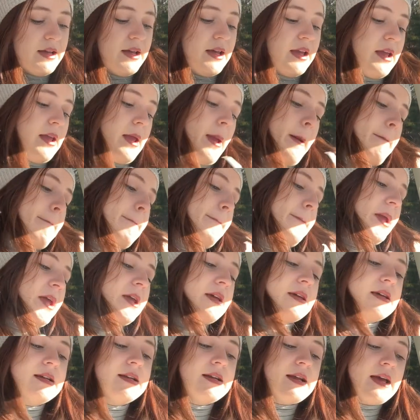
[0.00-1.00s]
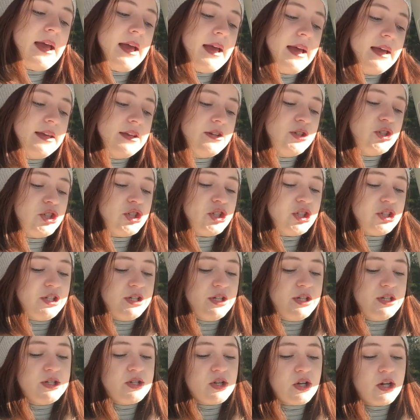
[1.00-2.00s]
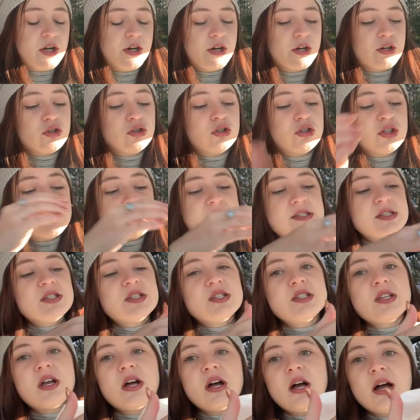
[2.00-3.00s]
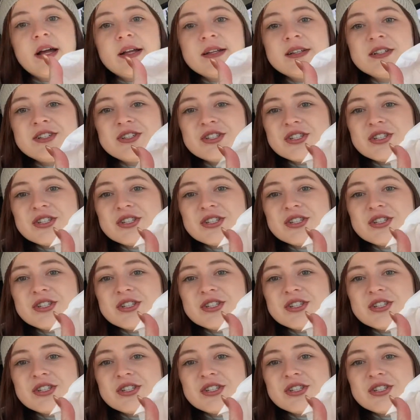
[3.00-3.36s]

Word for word: a bacon, egg, and cheese on a croissant.